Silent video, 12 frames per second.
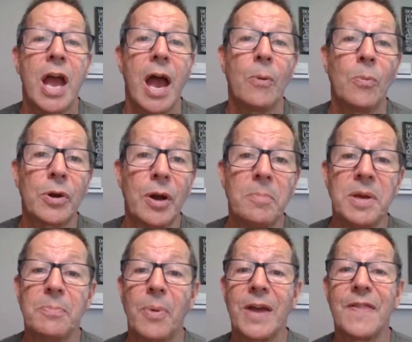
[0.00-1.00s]
And what I
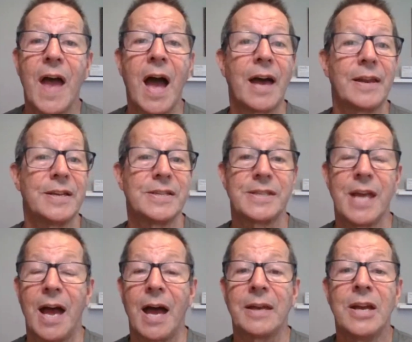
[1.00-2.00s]
mean by that is
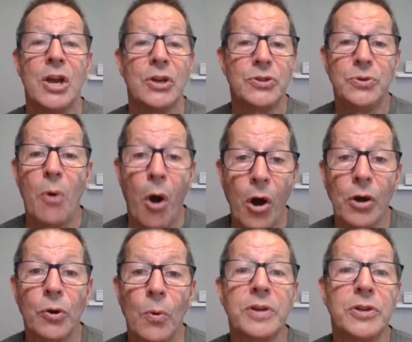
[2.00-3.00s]
that you are
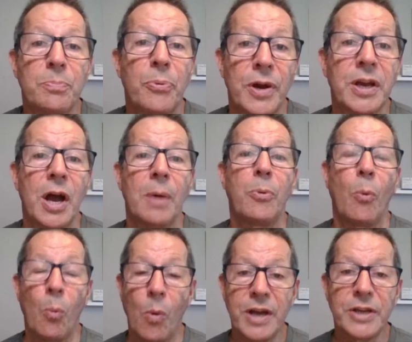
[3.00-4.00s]
going to bring up
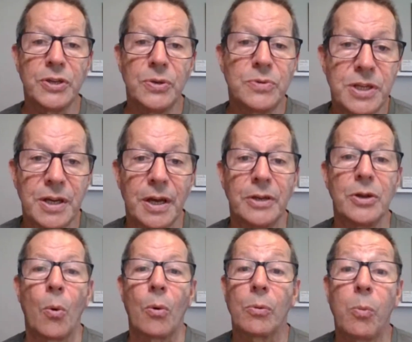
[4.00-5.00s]
what you did
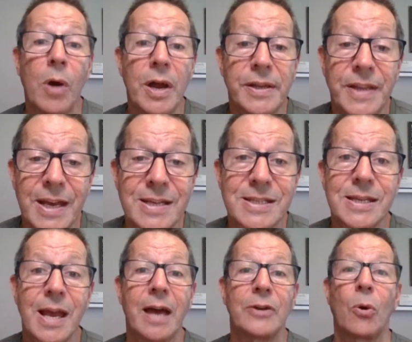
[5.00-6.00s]
or what they
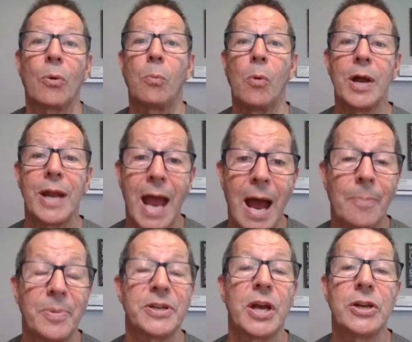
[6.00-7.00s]
said or what
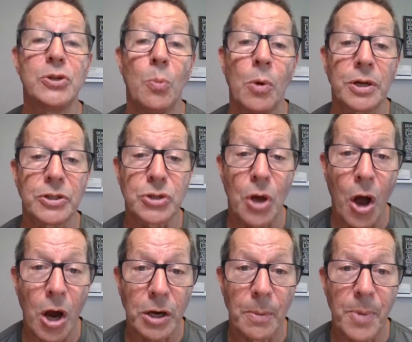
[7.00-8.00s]
happened, and you want to
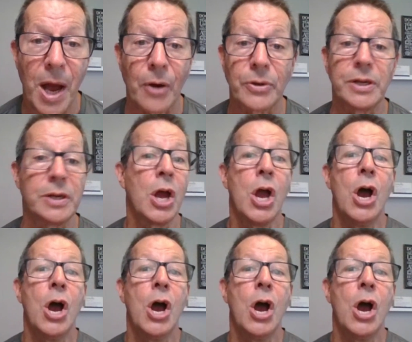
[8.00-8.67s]
talk about it,